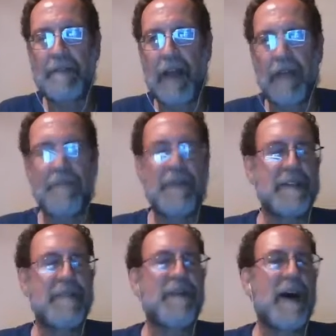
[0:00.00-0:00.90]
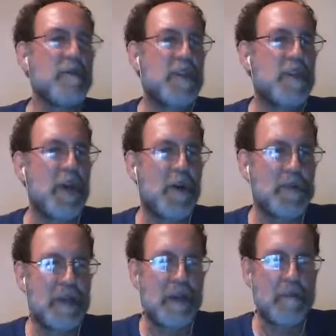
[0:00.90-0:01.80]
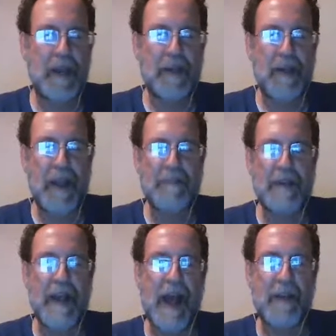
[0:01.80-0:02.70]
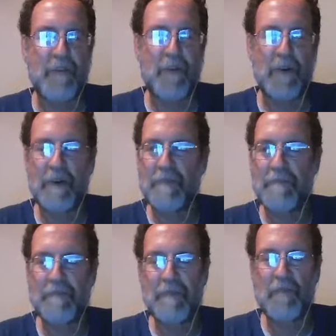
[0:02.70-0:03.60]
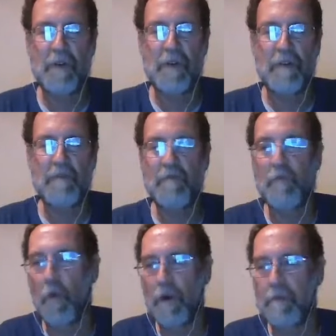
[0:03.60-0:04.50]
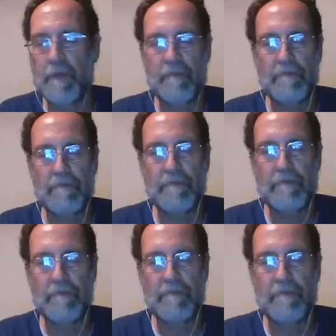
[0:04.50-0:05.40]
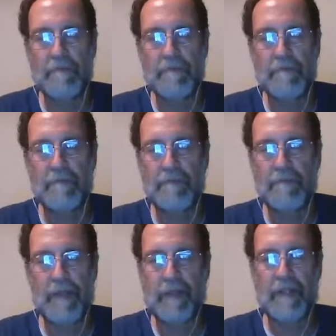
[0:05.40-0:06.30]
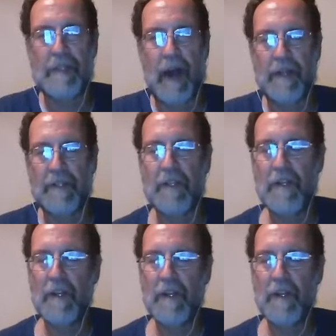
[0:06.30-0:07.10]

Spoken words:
that I feel as if I was chosen. I mean, I have a knack for form and the sonnet's